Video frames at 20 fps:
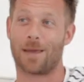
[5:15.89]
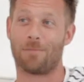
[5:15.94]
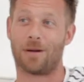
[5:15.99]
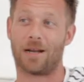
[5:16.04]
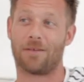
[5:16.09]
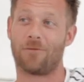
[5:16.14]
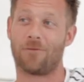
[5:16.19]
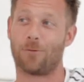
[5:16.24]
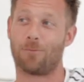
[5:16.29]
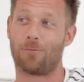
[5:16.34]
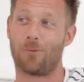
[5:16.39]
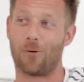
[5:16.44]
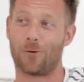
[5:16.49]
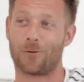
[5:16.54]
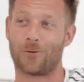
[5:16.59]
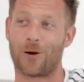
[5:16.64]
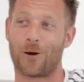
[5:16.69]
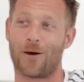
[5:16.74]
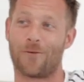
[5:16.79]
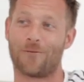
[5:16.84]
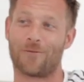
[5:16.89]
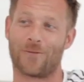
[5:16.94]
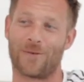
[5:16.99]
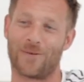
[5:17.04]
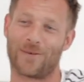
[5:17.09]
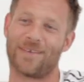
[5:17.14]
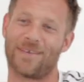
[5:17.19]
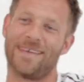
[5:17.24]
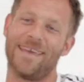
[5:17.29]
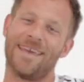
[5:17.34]
But if you pulled
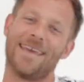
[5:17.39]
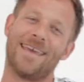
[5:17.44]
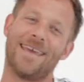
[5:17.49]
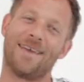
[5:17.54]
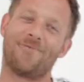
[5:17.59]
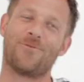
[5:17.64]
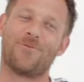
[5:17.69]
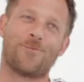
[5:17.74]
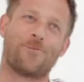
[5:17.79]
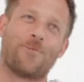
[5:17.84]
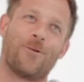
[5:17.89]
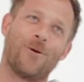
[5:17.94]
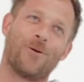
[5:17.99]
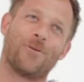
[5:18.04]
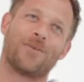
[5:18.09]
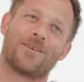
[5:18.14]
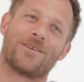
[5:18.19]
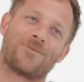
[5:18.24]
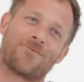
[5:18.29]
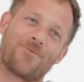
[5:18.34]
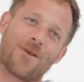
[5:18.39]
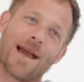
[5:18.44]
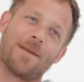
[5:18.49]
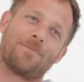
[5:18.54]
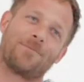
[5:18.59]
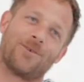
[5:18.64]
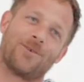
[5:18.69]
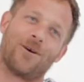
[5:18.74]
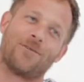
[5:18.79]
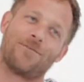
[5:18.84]
the
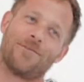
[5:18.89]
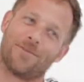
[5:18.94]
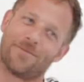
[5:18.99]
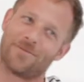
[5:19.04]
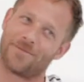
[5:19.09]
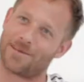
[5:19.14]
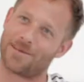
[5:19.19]
scraps off of